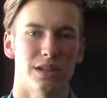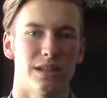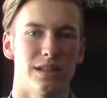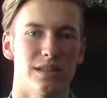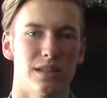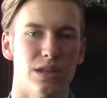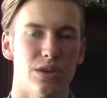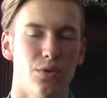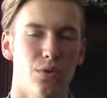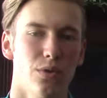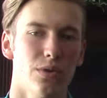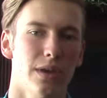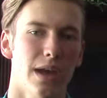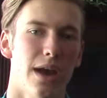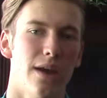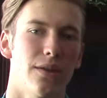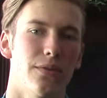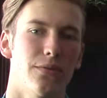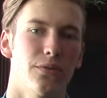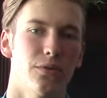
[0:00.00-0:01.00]
is the North
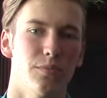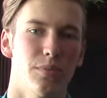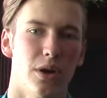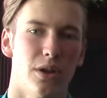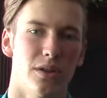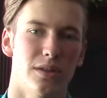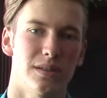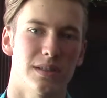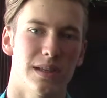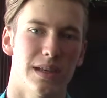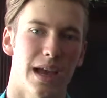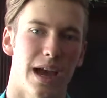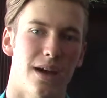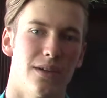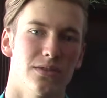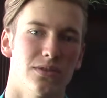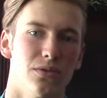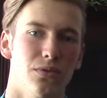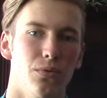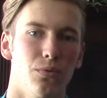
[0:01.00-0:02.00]
County Food Policy
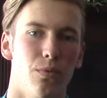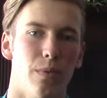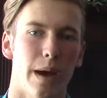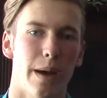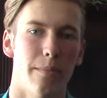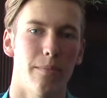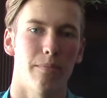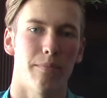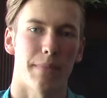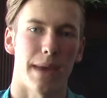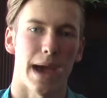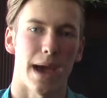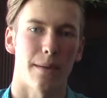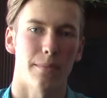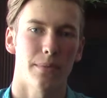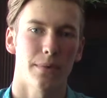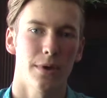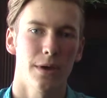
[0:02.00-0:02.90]
Council web map.